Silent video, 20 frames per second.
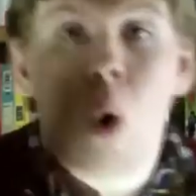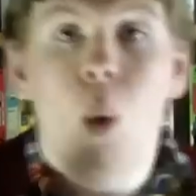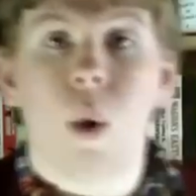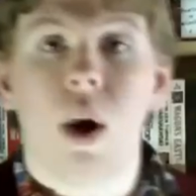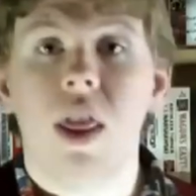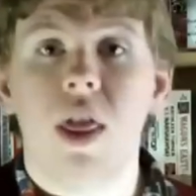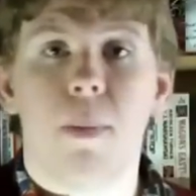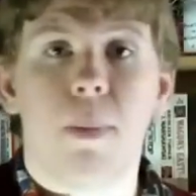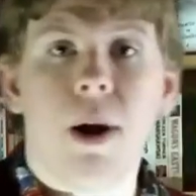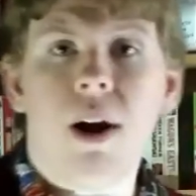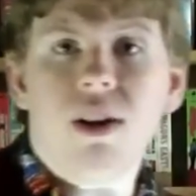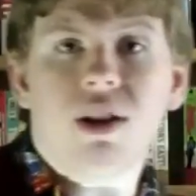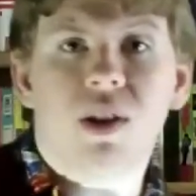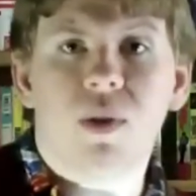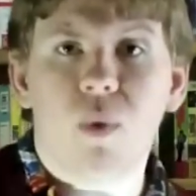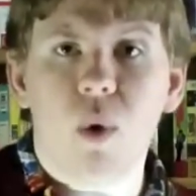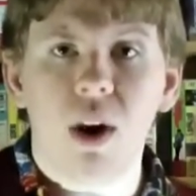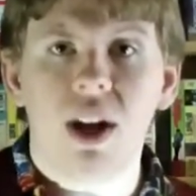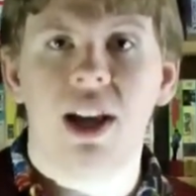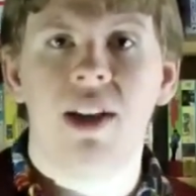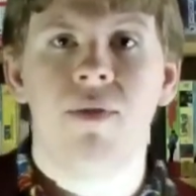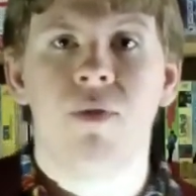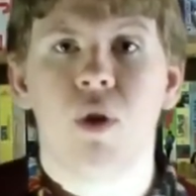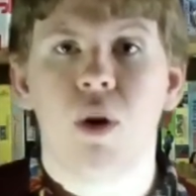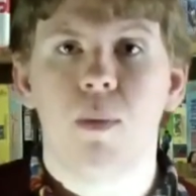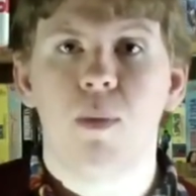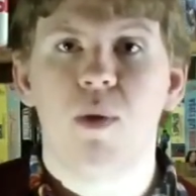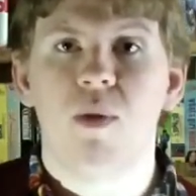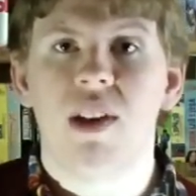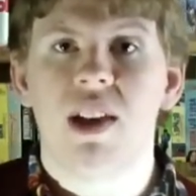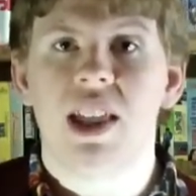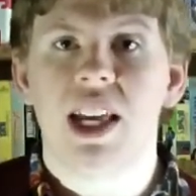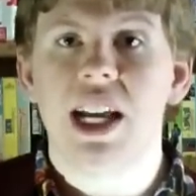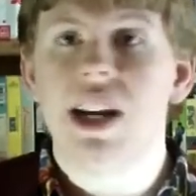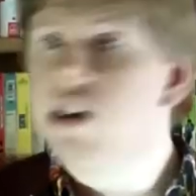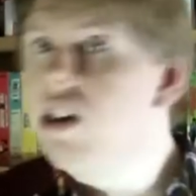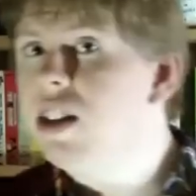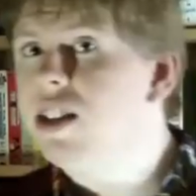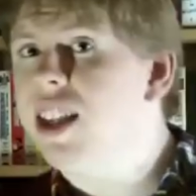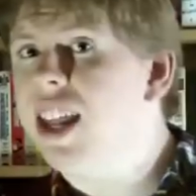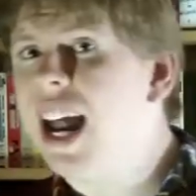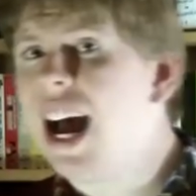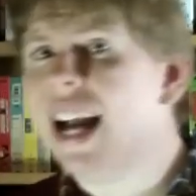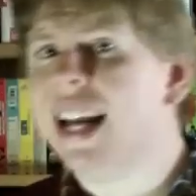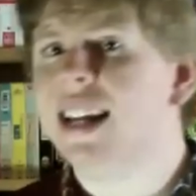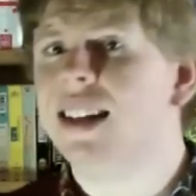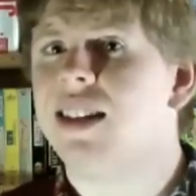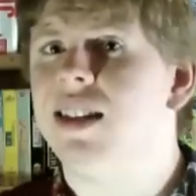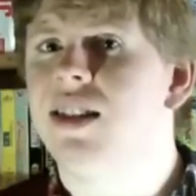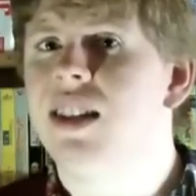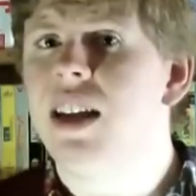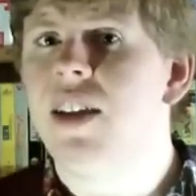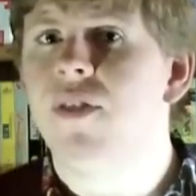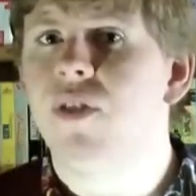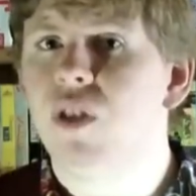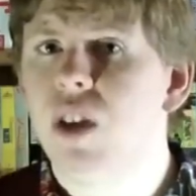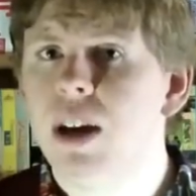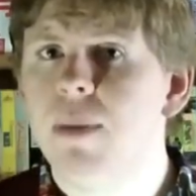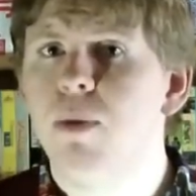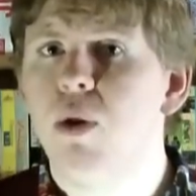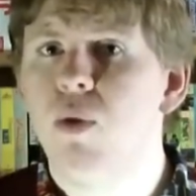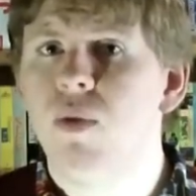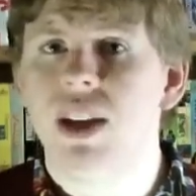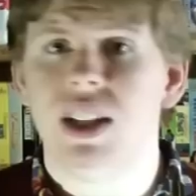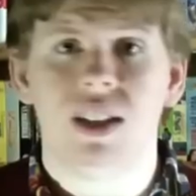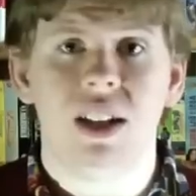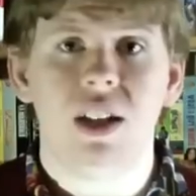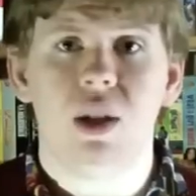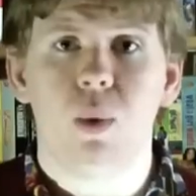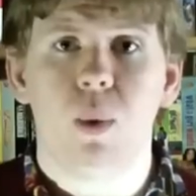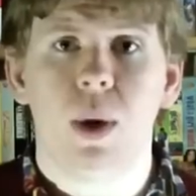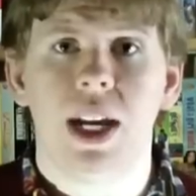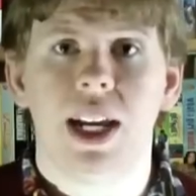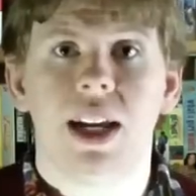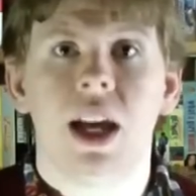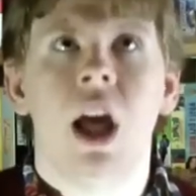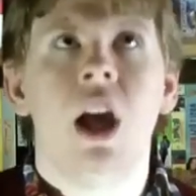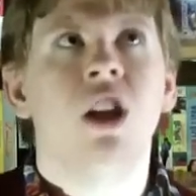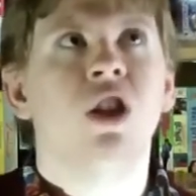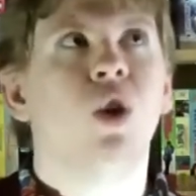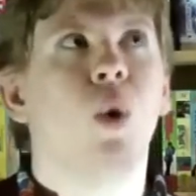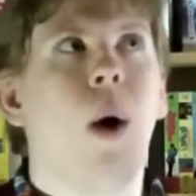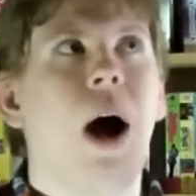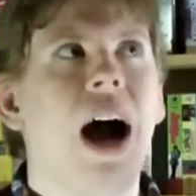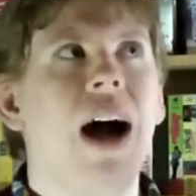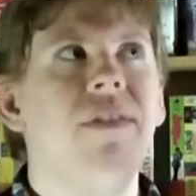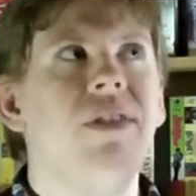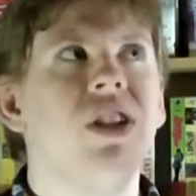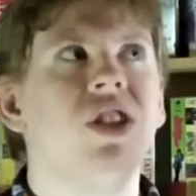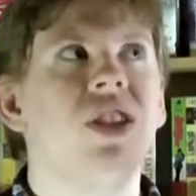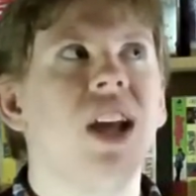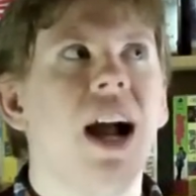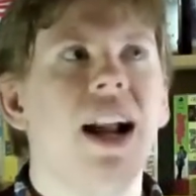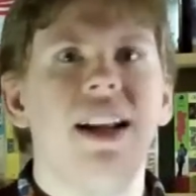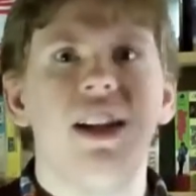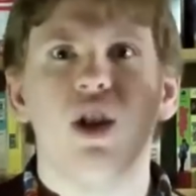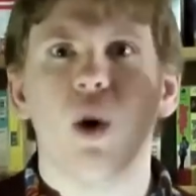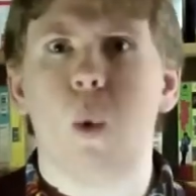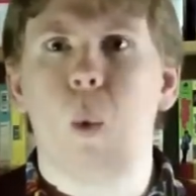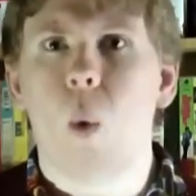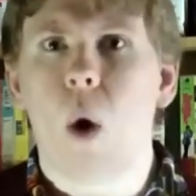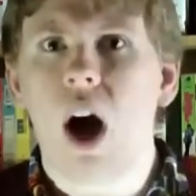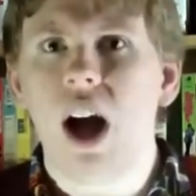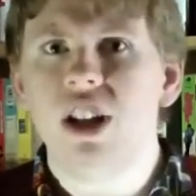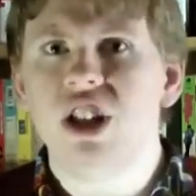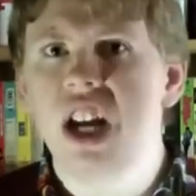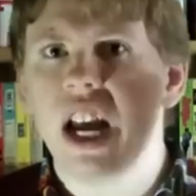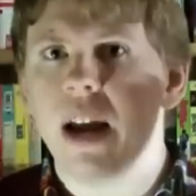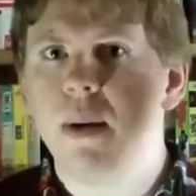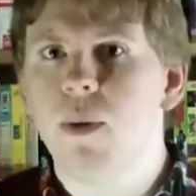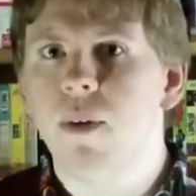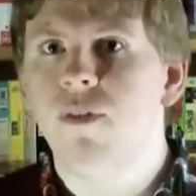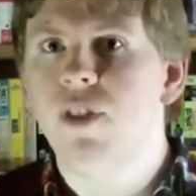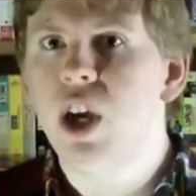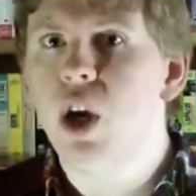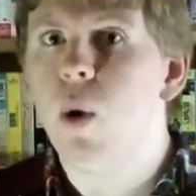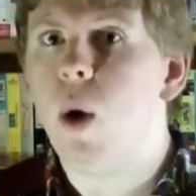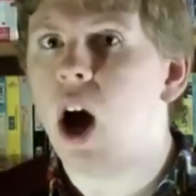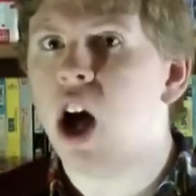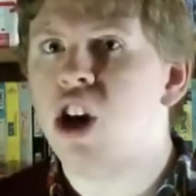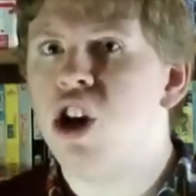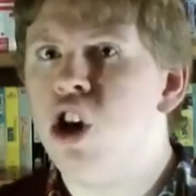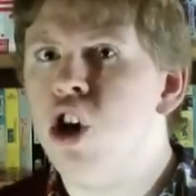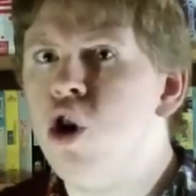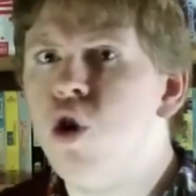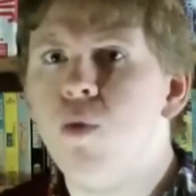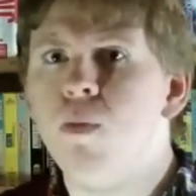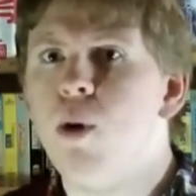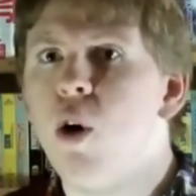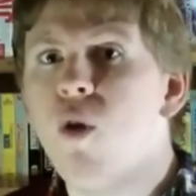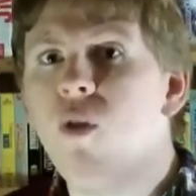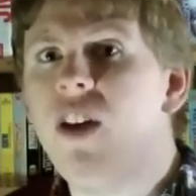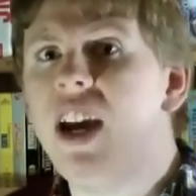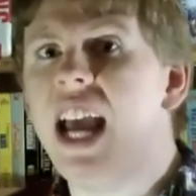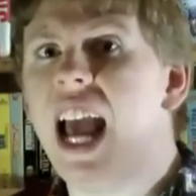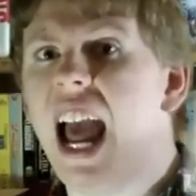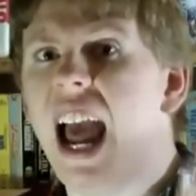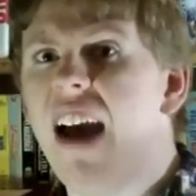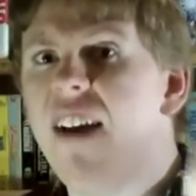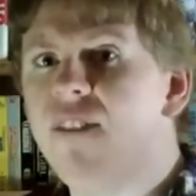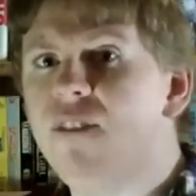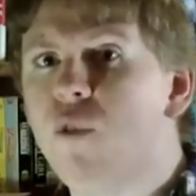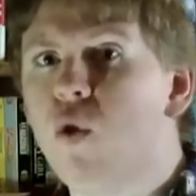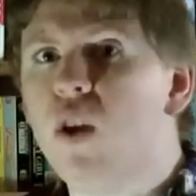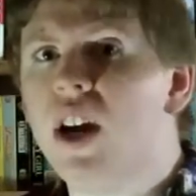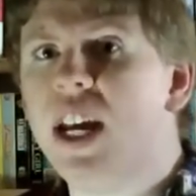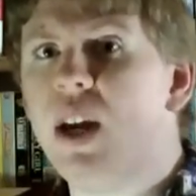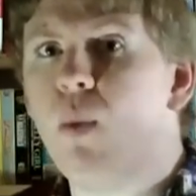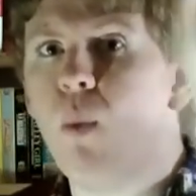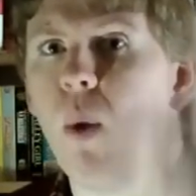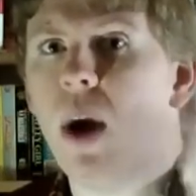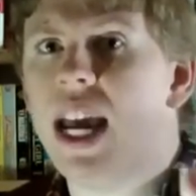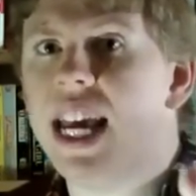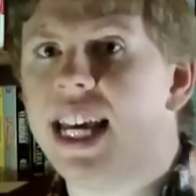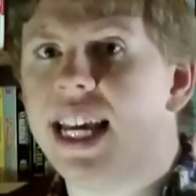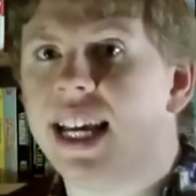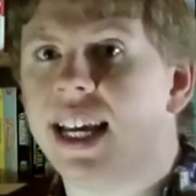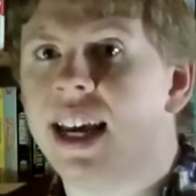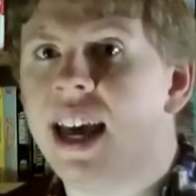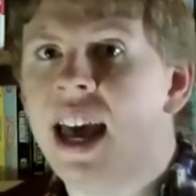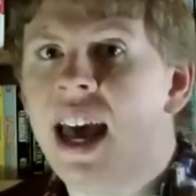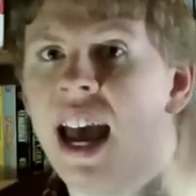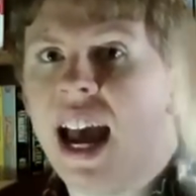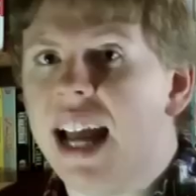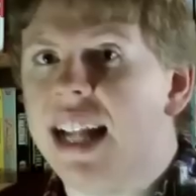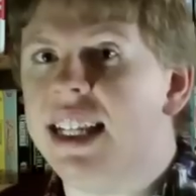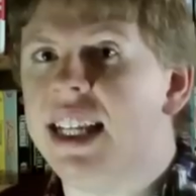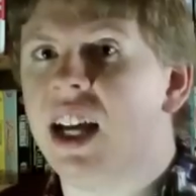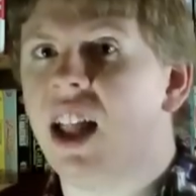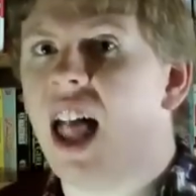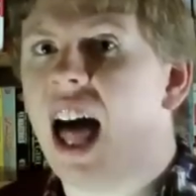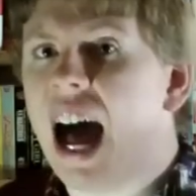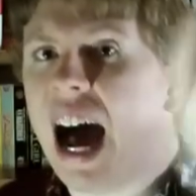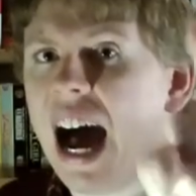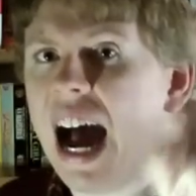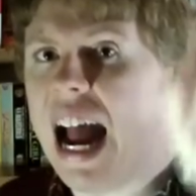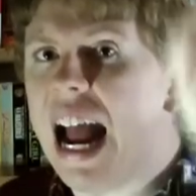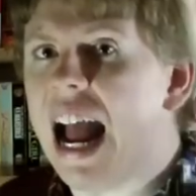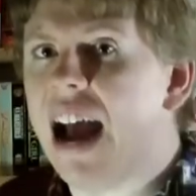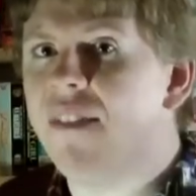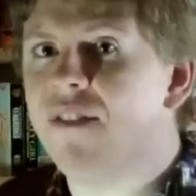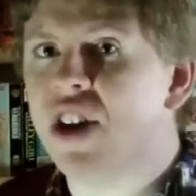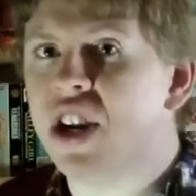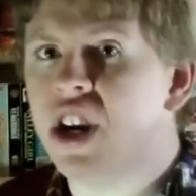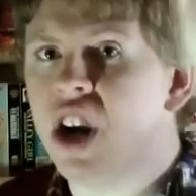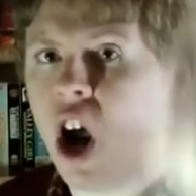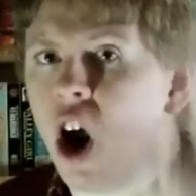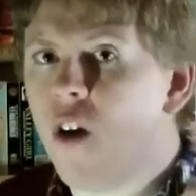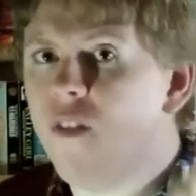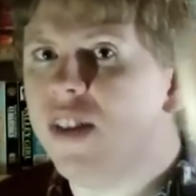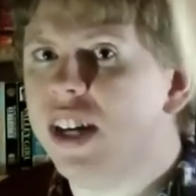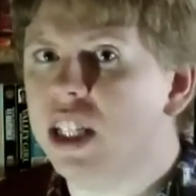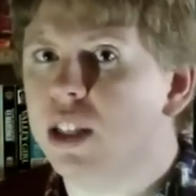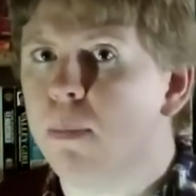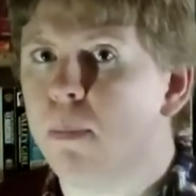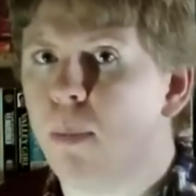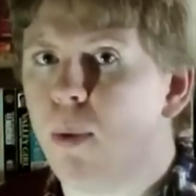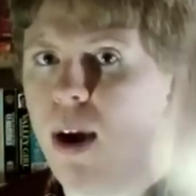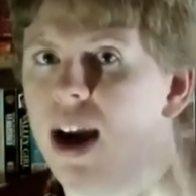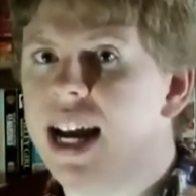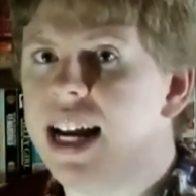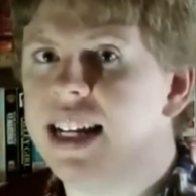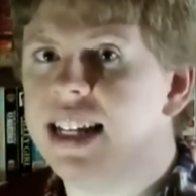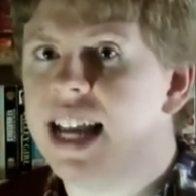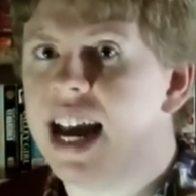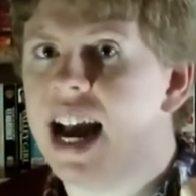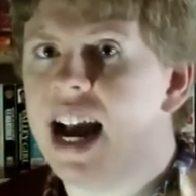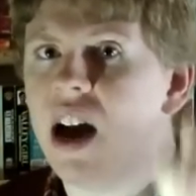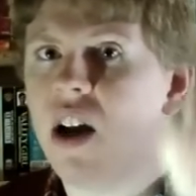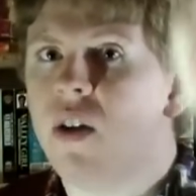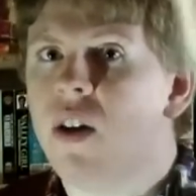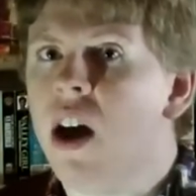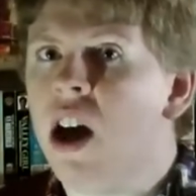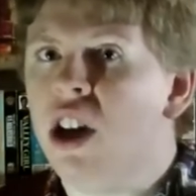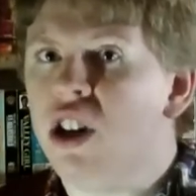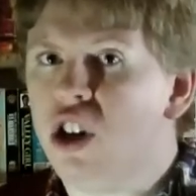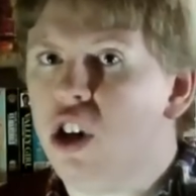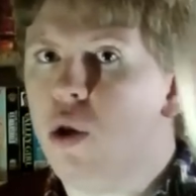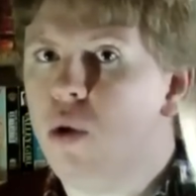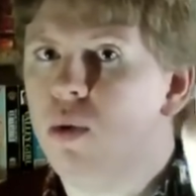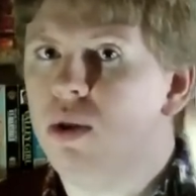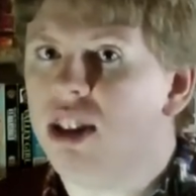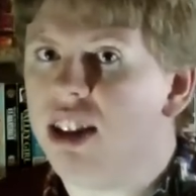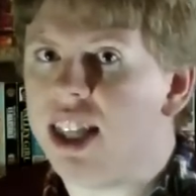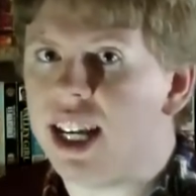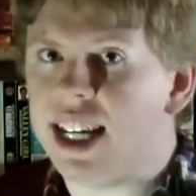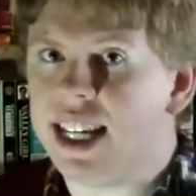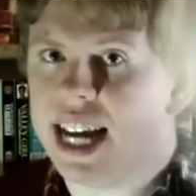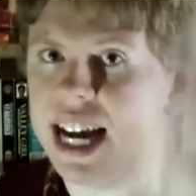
One of the perks of working for a movie theater is that I get to see free movies each week, so I've decided to watch and review a new movie every week until I have a nervous breakdown due to the